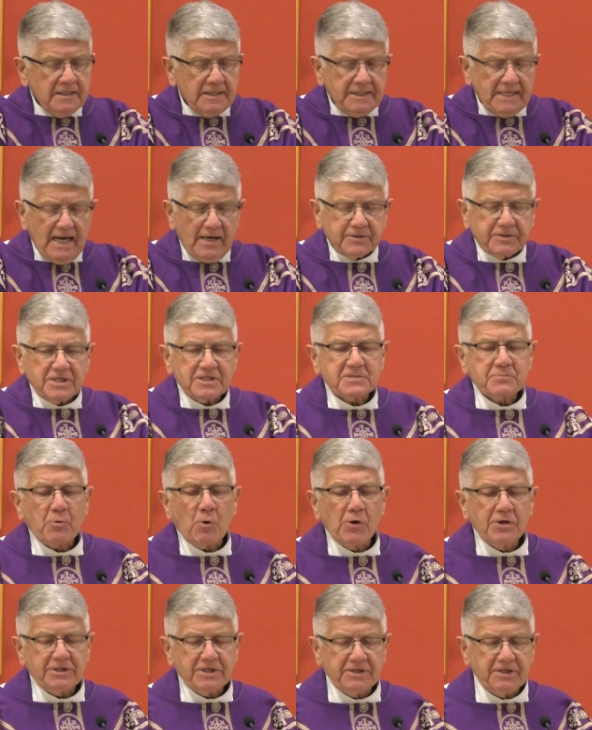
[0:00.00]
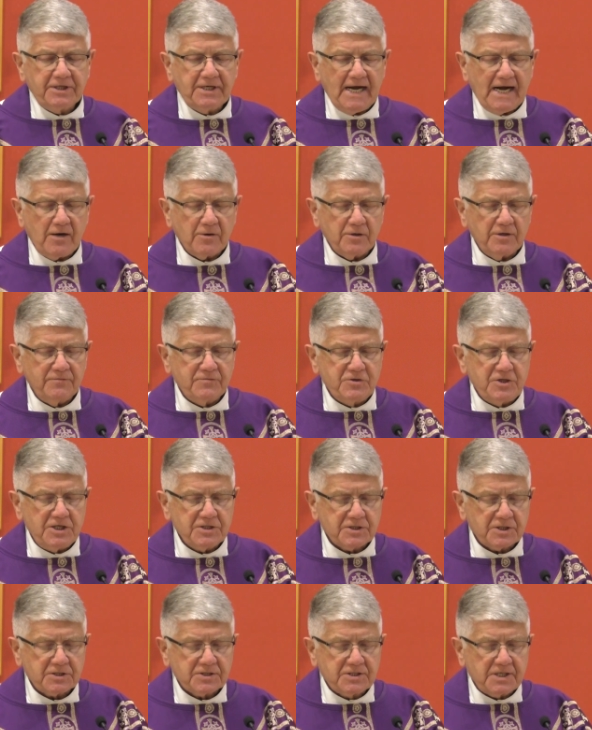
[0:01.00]
Now, at this point in the narrative,
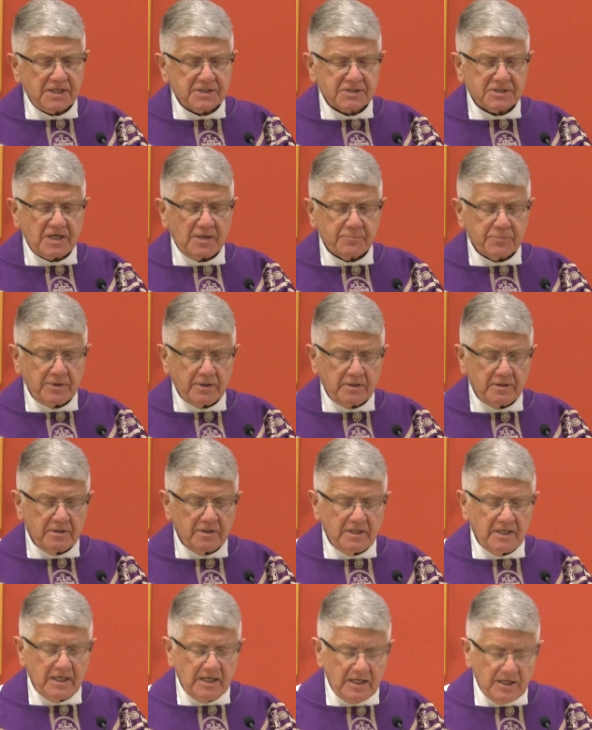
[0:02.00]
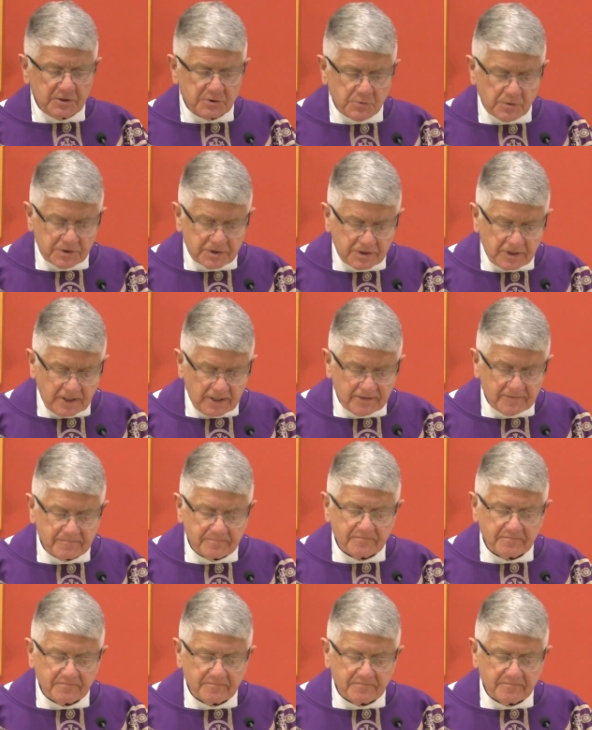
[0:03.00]
Jesus does something interesting.